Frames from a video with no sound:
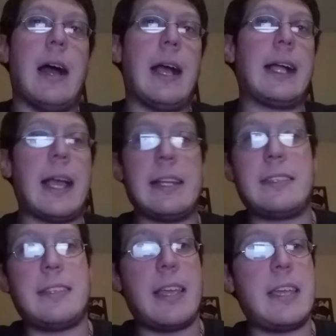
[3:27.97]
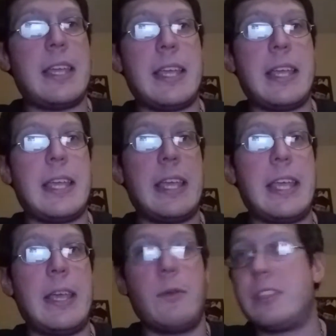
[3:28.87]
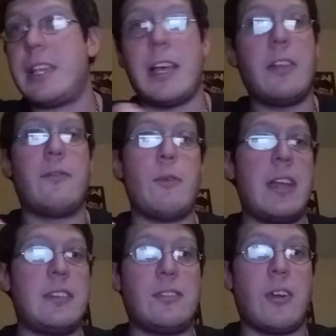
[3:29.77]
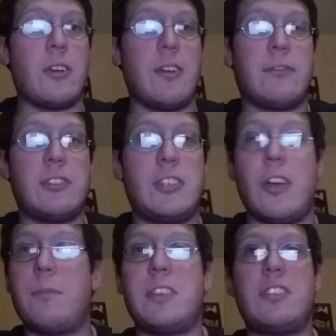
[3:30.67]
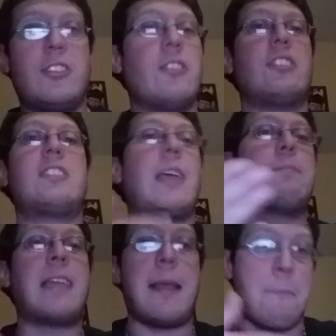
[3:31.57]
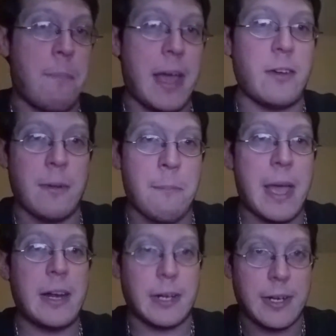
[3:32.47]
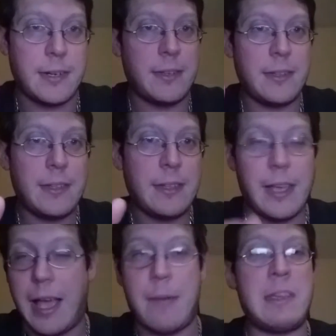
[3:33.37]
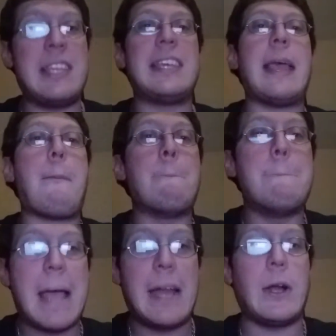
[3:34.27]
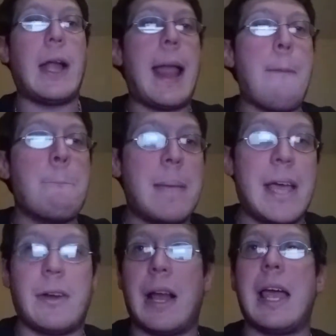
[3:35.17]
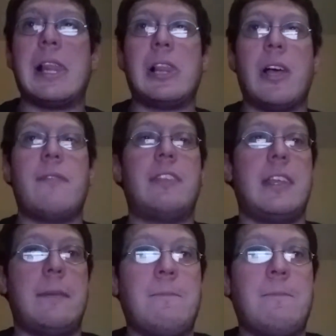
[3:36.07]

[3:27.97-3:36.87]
I gotta say, it was a hell of a way to start off the show, but this show just kept getting better and better. I mean, getting better and better. I loved it.